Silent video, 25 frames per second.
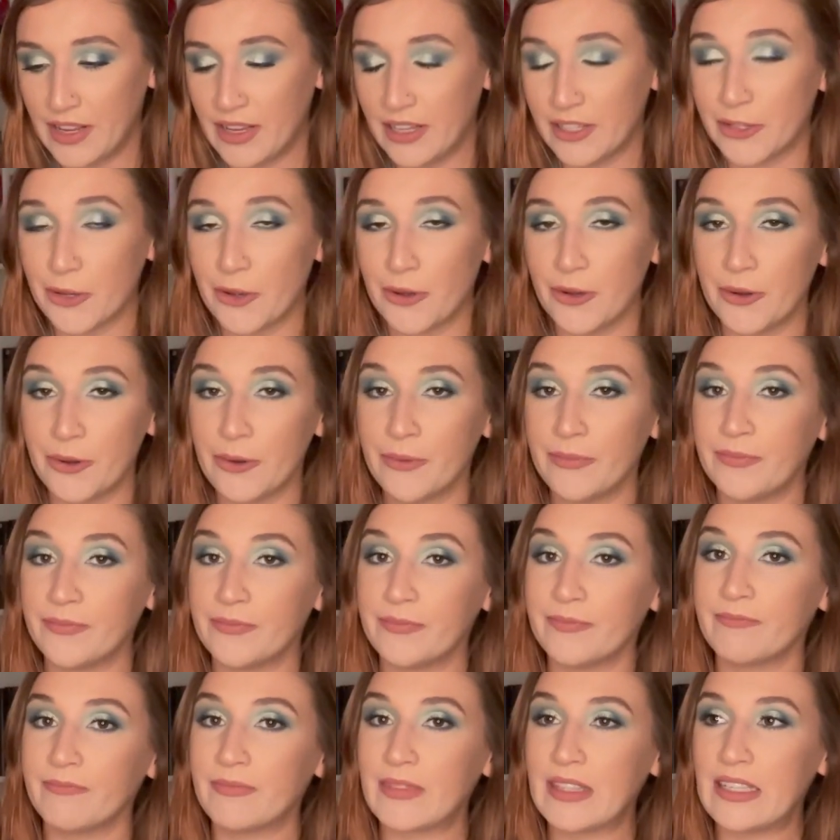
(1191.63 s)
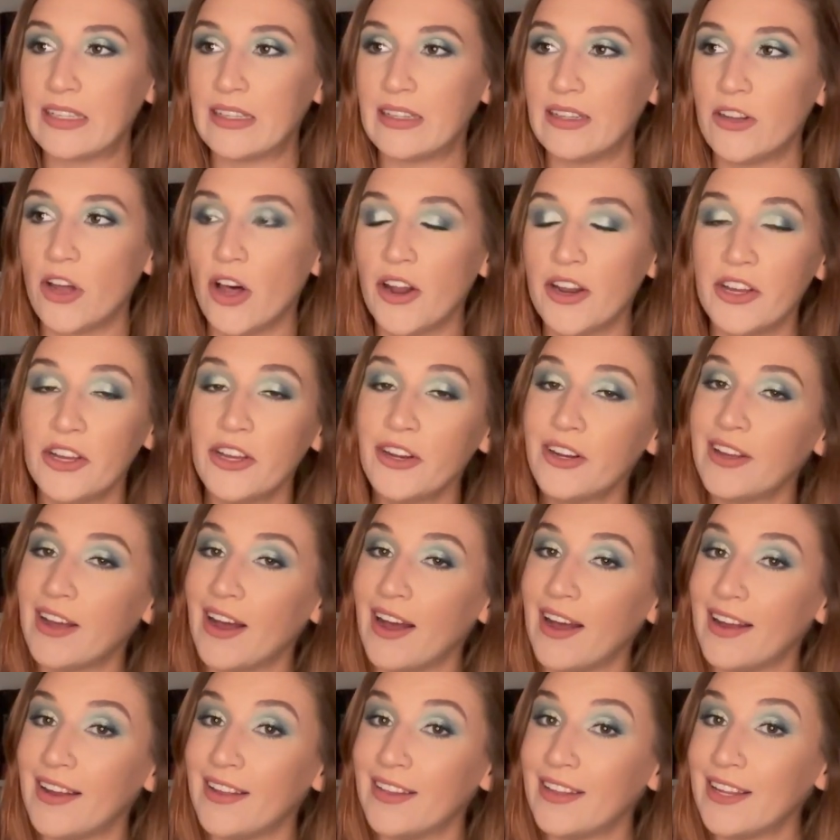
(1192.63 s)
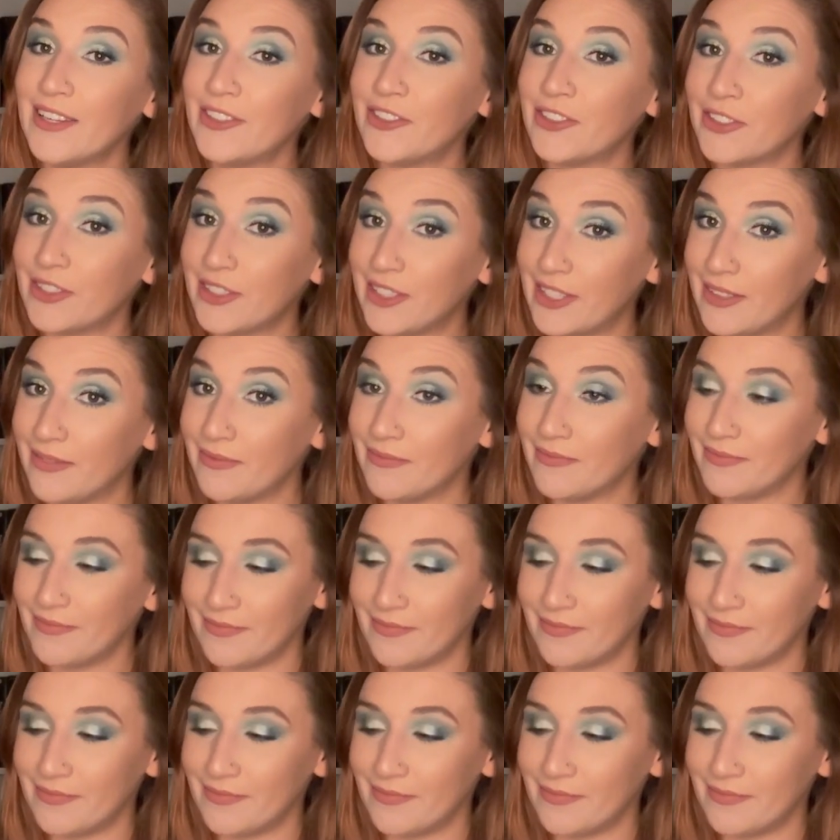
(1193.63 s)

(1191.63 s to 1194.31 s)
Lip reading: So, not a good guy, allegedly.